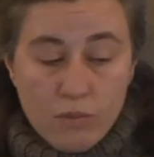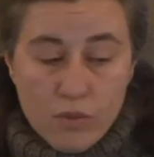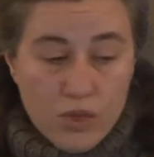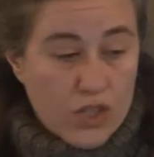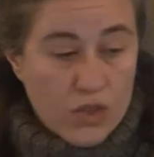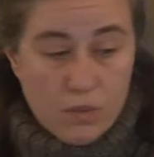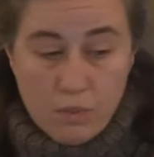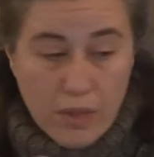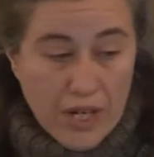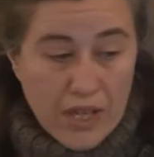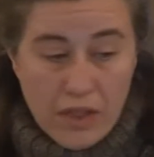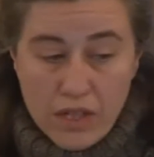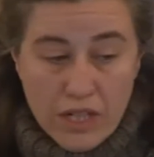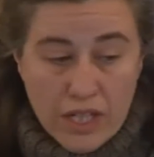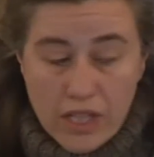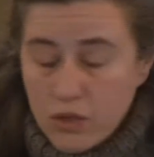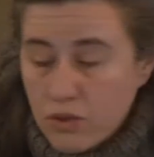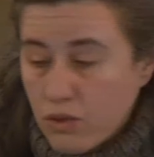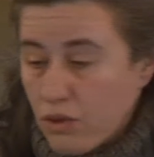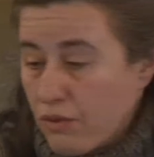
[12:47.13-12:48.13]
just by the
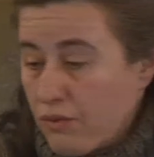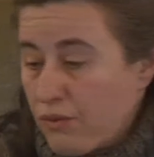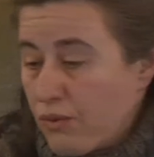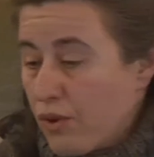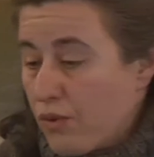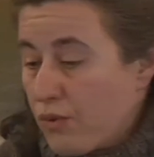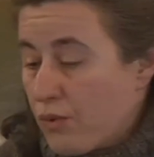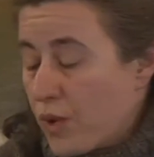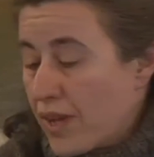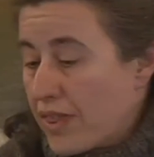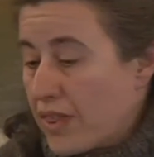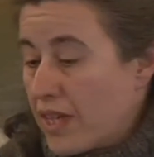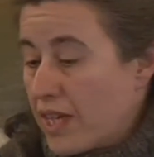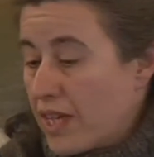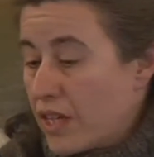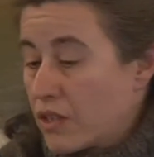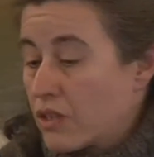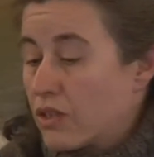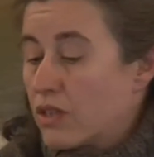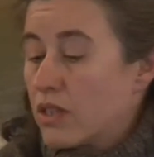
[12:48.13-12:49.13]
nature of when
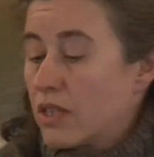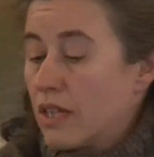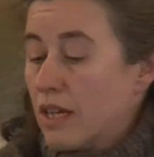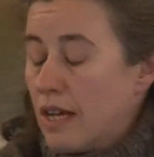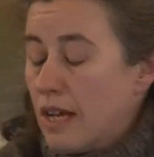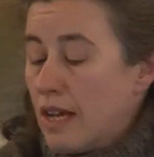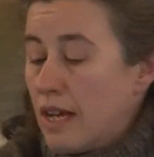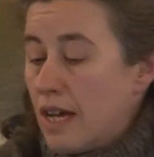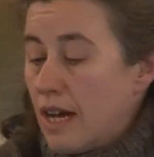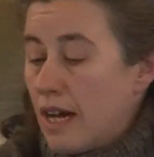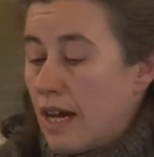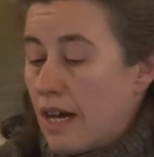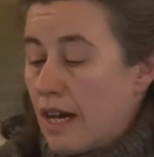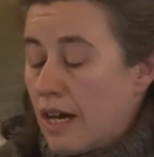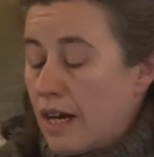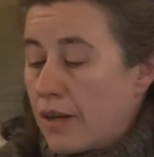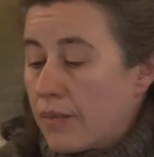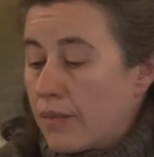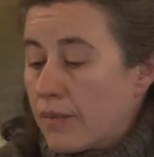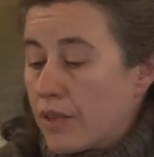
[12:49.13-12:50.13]
they entered
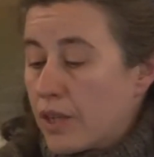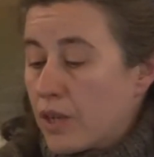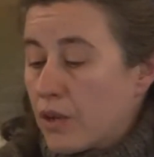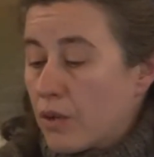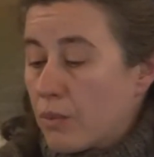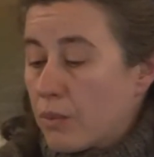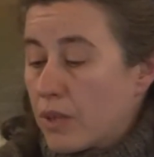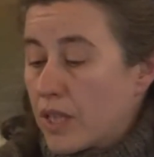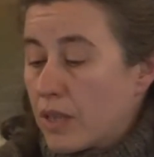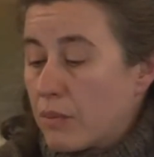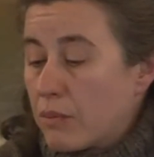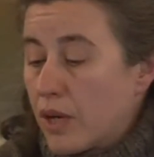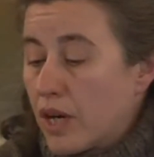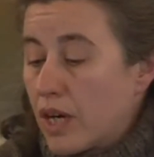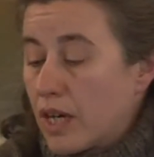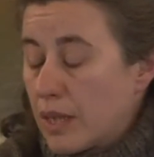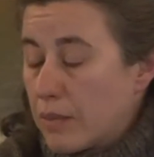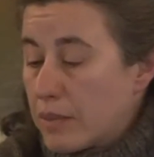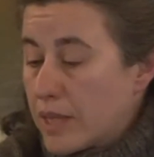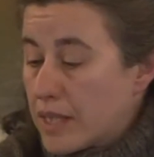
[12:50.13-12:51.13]
the European
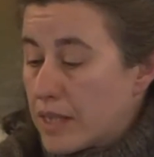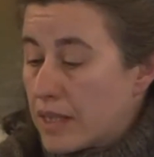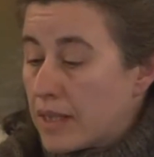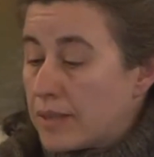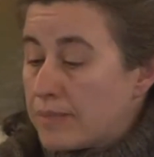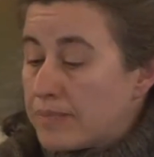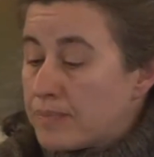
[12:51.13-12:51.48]
Parliament.